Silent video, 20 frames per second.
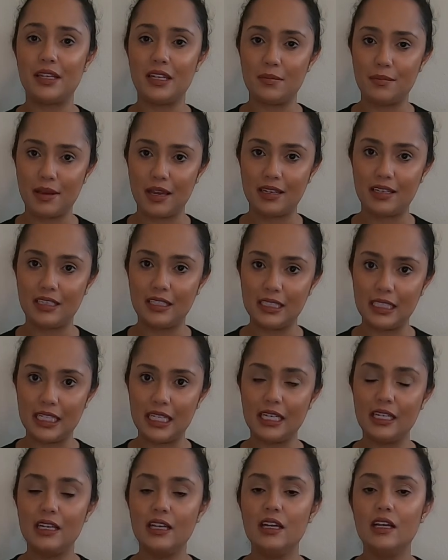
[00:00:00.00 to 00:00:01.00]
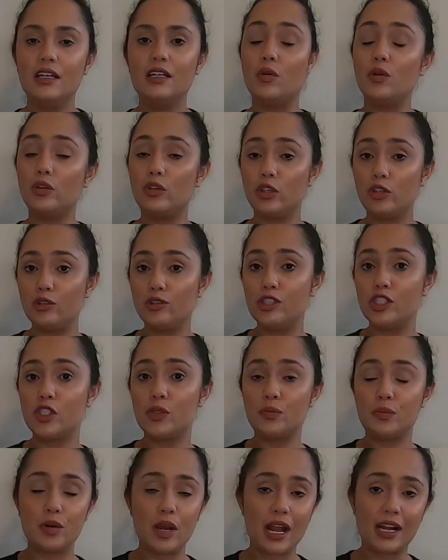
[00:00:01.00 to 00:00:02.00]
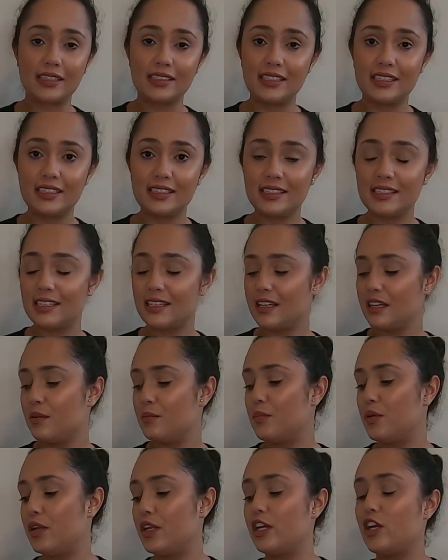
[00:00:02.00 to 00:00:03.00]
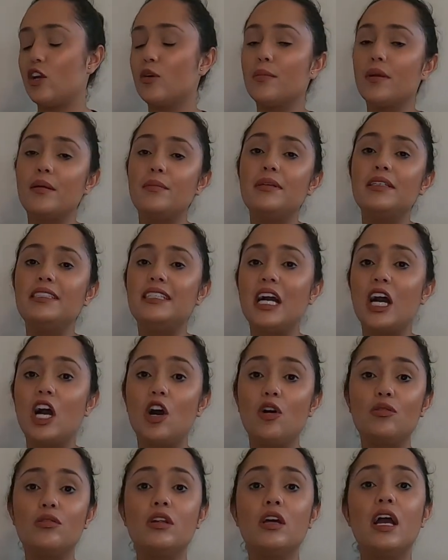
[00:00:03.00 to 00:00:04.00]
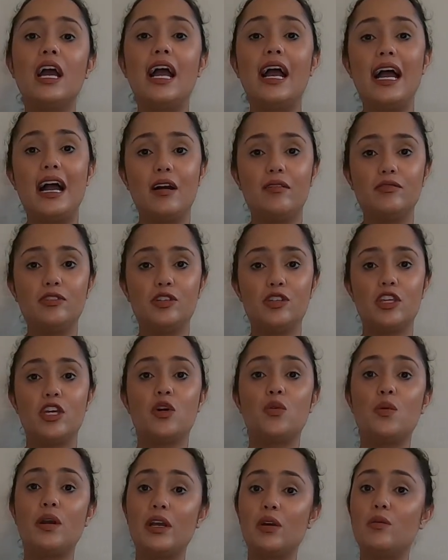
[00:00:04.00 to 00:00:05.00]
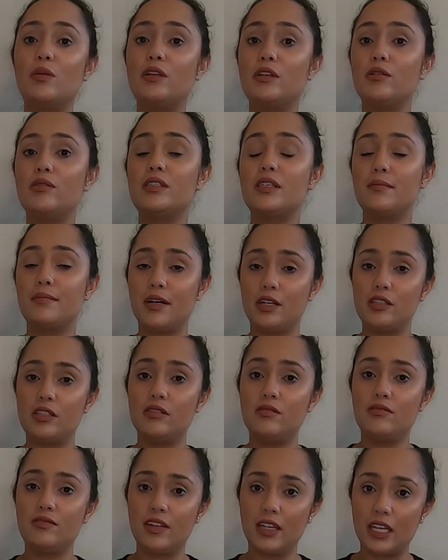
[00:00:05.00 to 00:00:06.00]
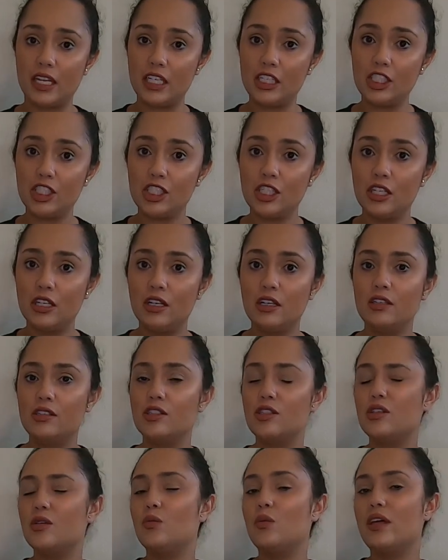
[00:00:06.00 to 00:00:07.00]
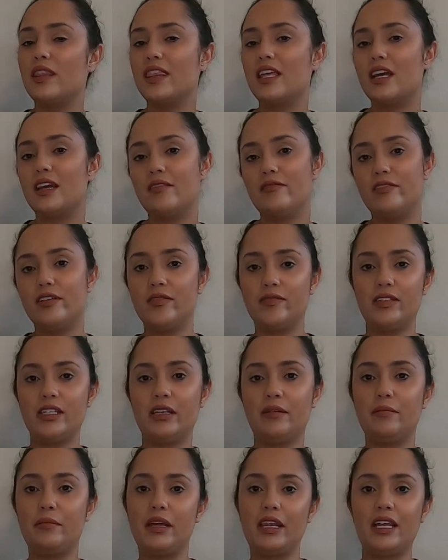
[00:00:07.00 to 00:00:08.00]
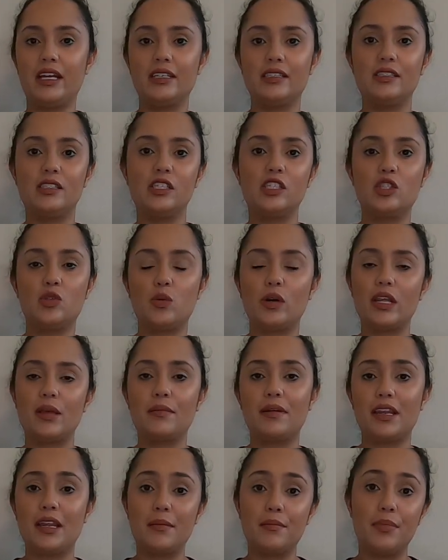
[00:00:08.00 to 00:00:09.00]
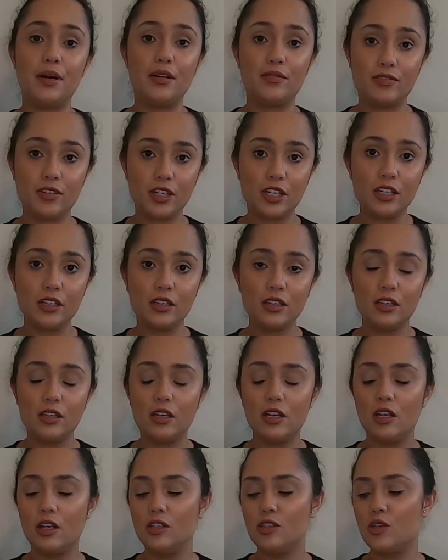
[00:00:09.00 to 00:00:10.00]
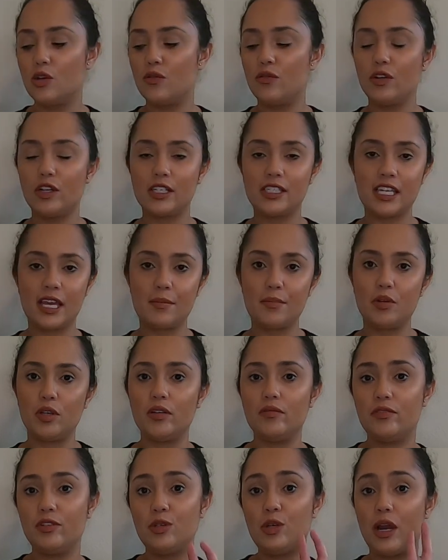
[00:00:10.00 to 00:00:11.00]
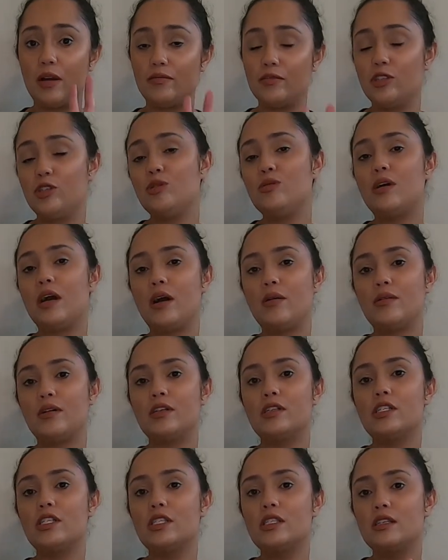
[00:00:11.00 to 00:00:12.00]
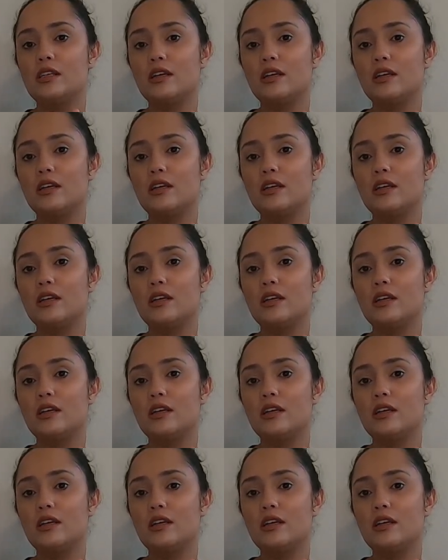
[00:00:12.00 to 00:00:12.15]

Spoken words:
independently. You just practice putting your baby down after the awake window is about to finish with a 15-minute to 20-minute buffer. So for example, if you have 2 hours